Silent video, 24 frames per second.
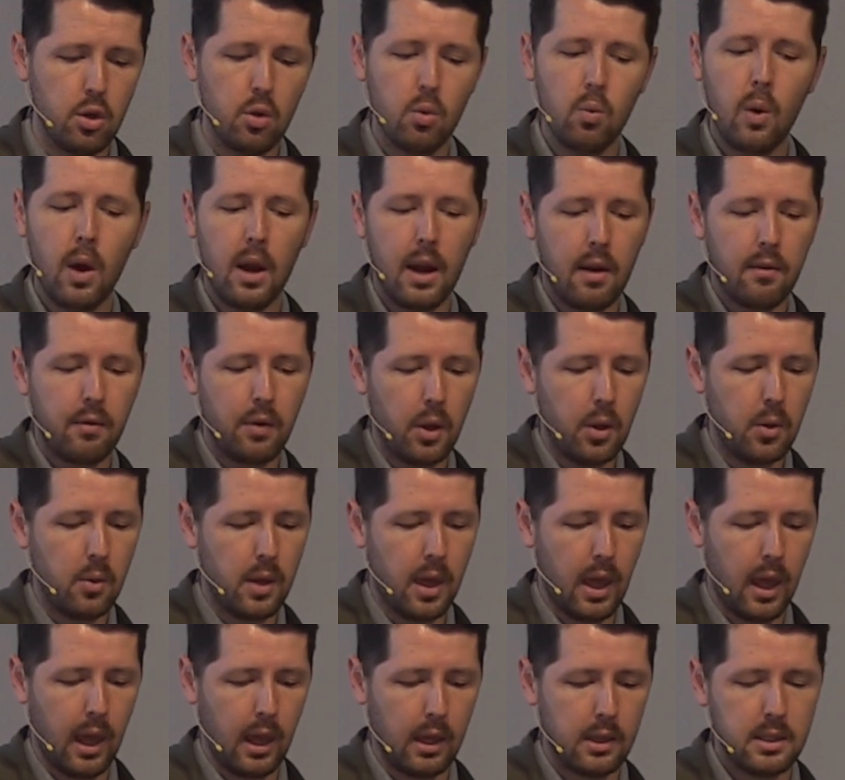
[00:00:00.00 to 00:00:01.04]
whatever you
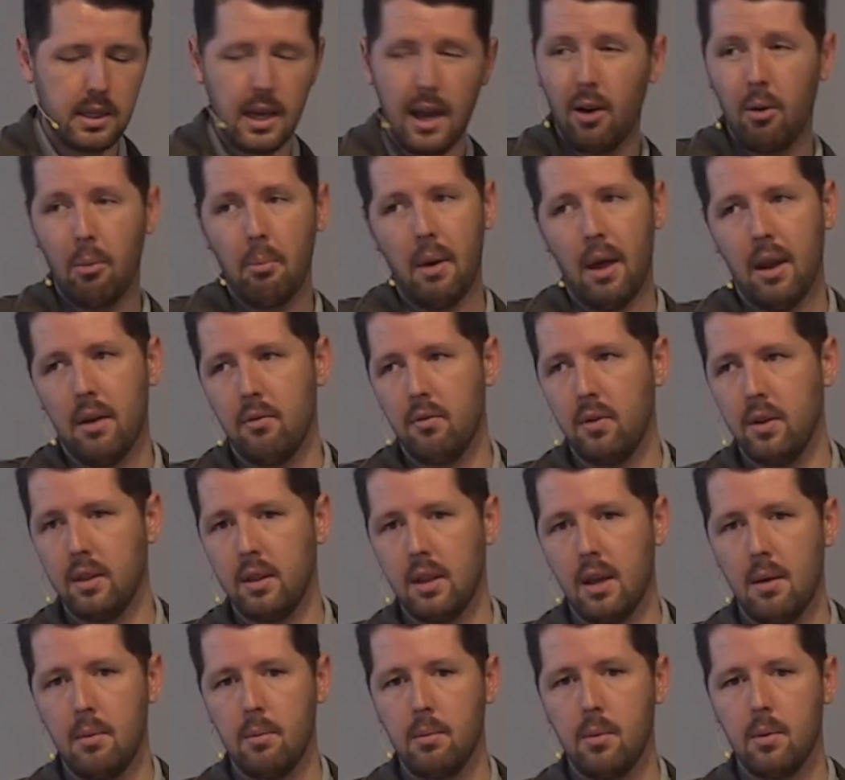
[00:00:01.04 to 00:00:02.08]
can to help benefit
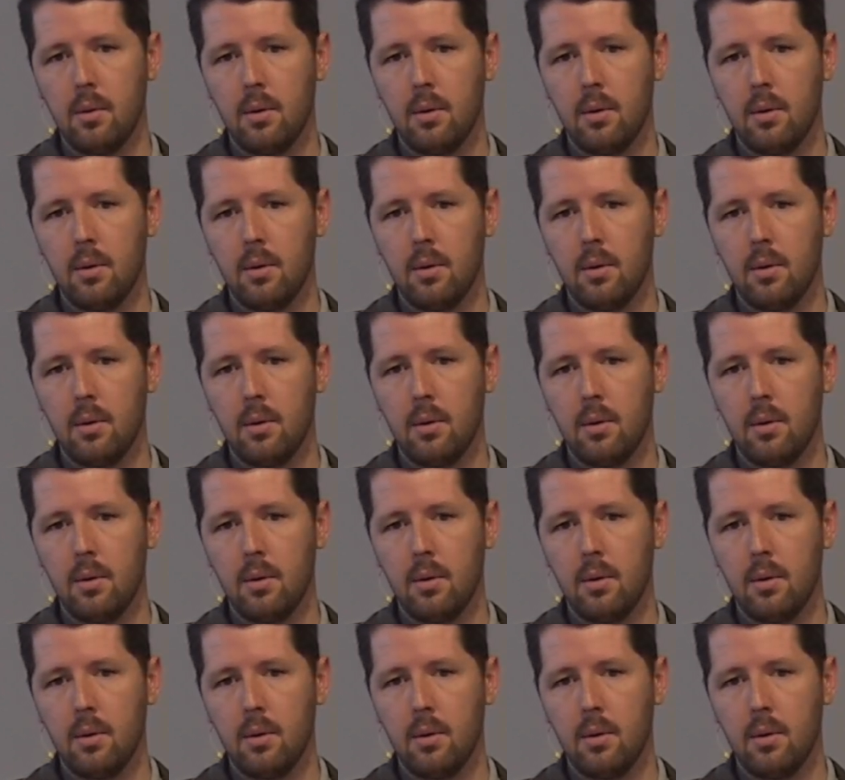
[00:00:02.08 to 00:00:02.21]
them.